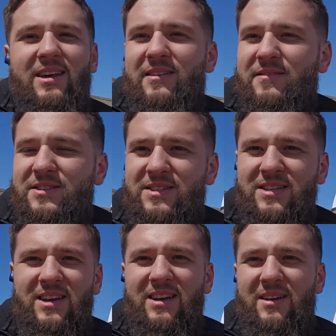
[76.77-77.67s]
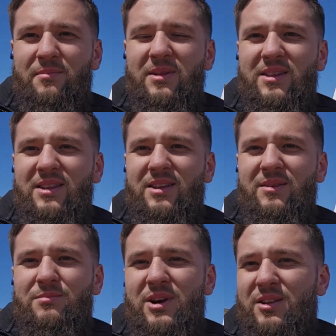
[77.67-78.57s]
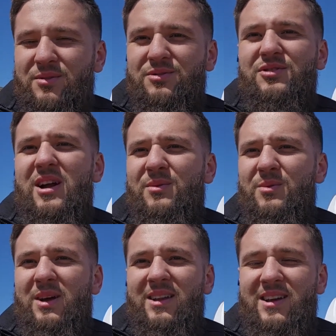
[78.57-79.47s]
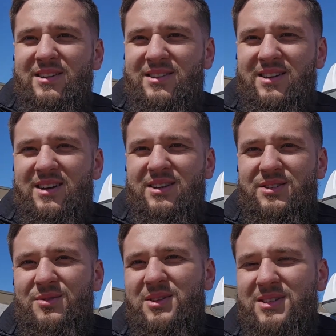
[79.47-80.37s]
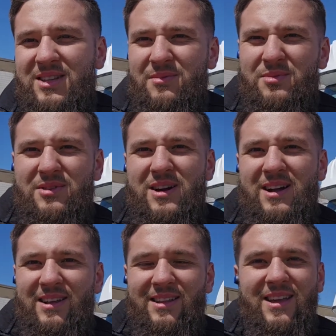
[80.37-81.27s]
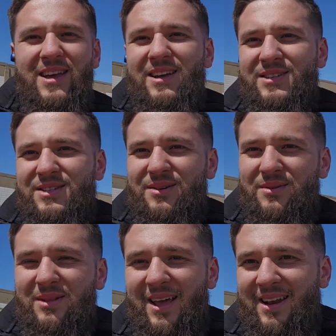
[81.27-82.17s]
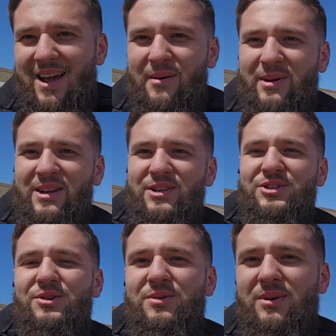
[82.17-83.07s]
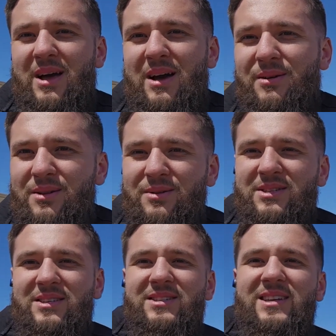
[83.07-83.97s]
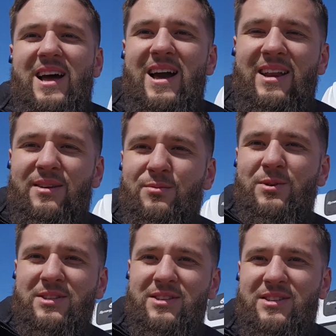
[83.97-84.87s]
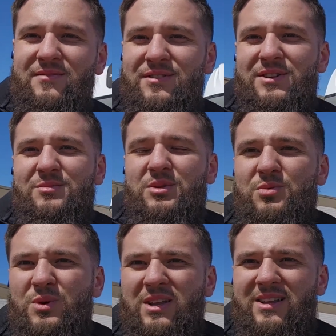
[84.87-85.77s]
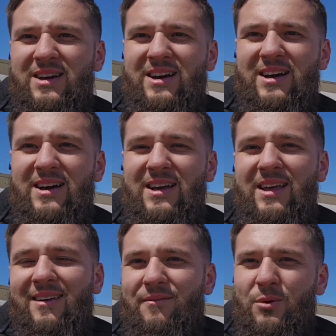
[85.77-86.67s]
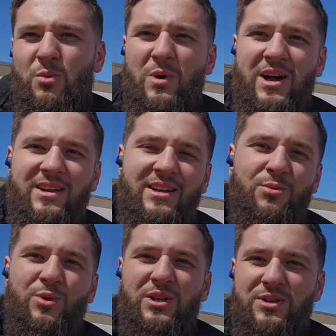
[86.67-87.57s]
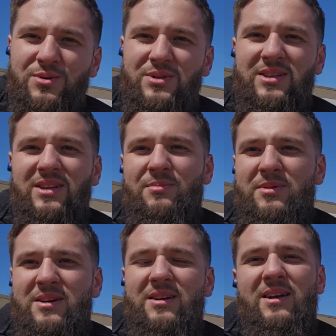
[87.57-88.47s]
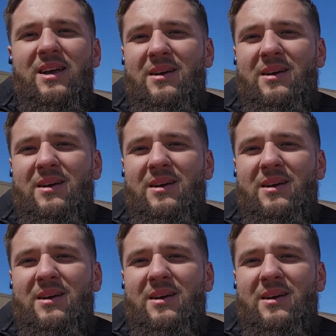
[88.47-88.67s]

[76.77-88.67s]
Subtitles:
If it's a completely brand new truck, we can also install a sleeper on it. So later I'm gonna show you how it looks inside and what's the difference between V1 and V2 sleeper.